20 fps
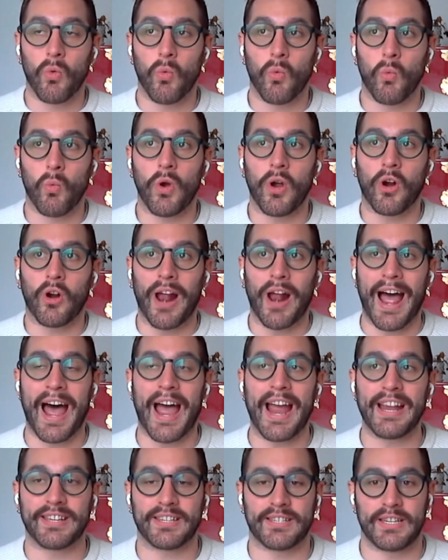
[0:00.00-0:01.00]
where
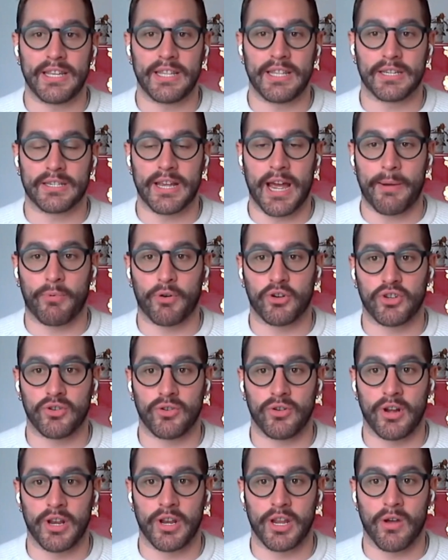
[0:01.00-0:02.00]
I see this opportunity is
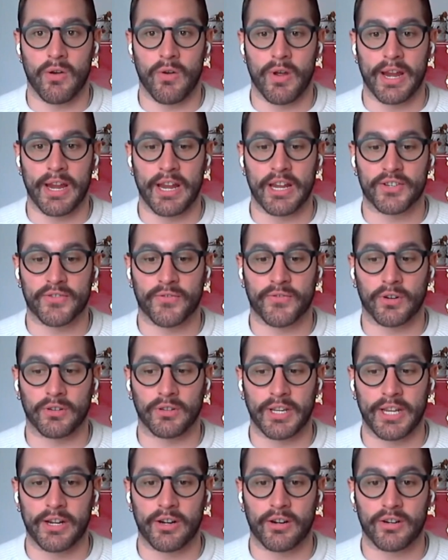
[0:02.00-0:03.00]
for leaders
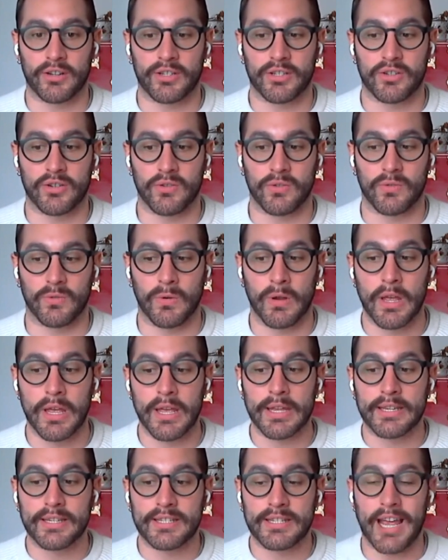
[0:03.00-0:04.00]
to step
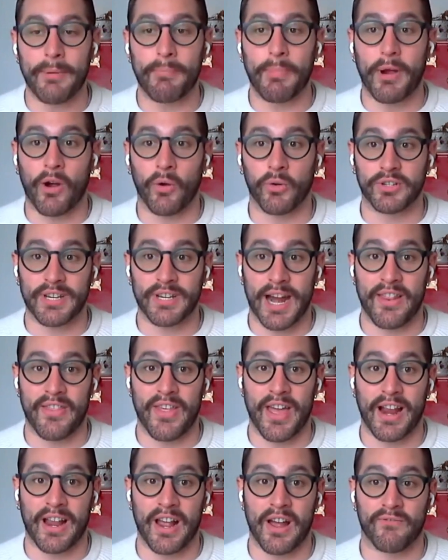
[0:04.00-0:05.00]
outside of that comfort
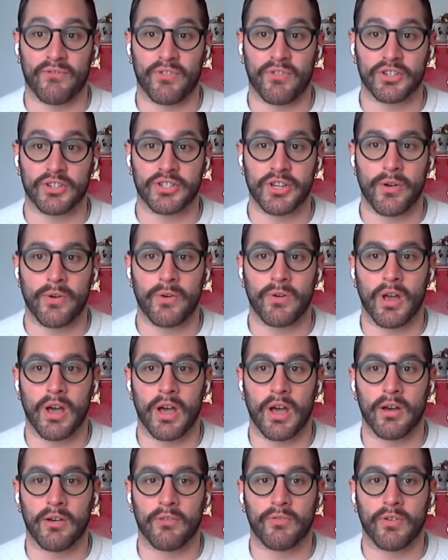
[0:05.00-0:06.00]
zone of
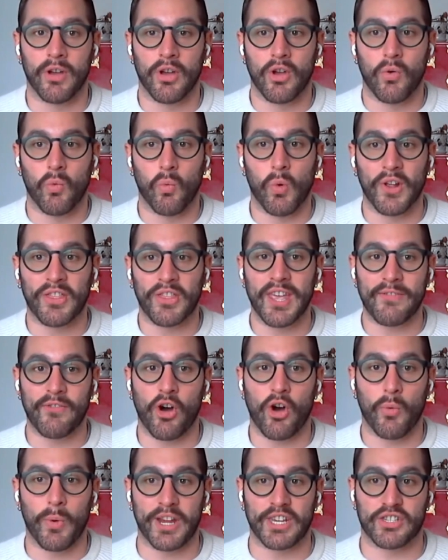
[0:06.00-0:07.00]
what they've always
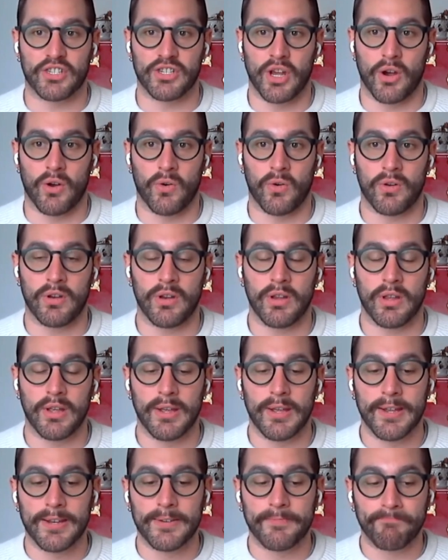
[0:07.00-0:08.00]
known,
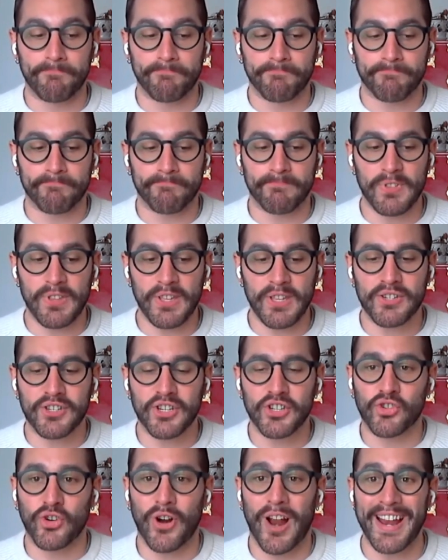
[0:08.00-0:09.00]
to try
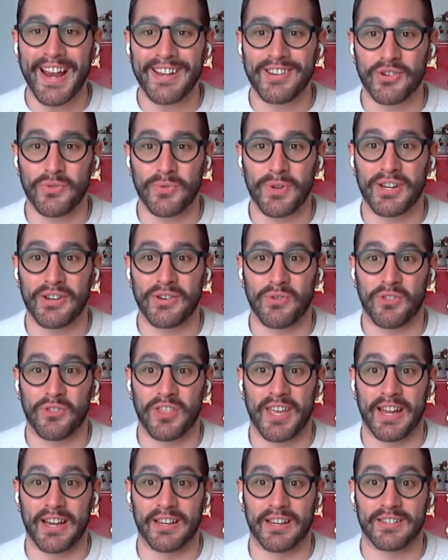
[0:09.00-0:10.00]
doing new things.
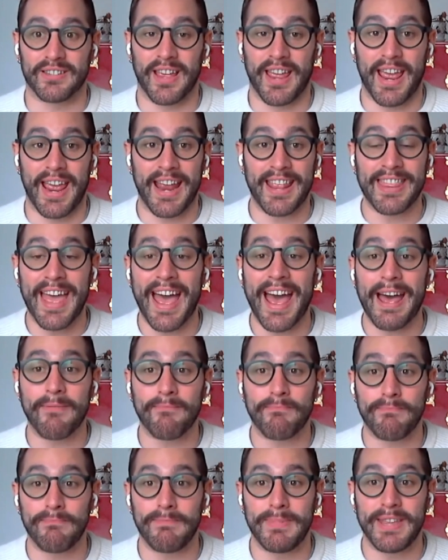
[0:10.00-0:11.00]
And that means
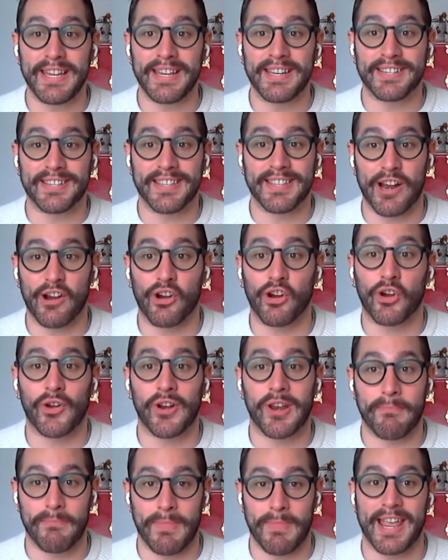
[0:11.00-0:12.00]
they're going to make
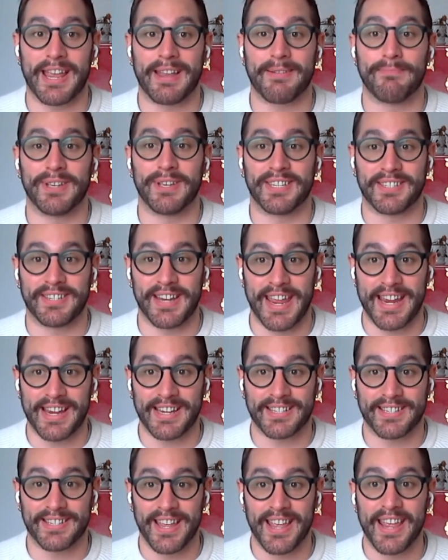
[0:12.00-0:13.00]
mistakes and
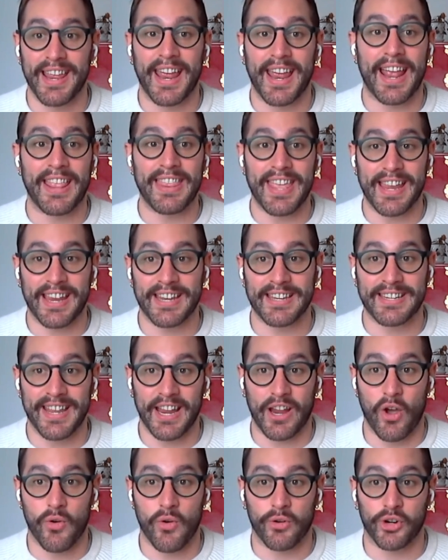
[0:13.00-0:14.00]
they can take ownership
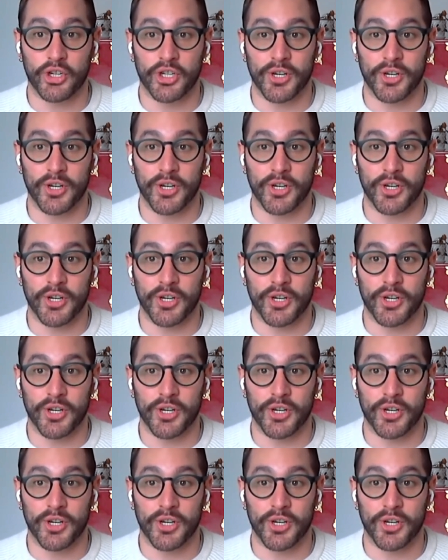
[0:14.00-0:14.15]
for it.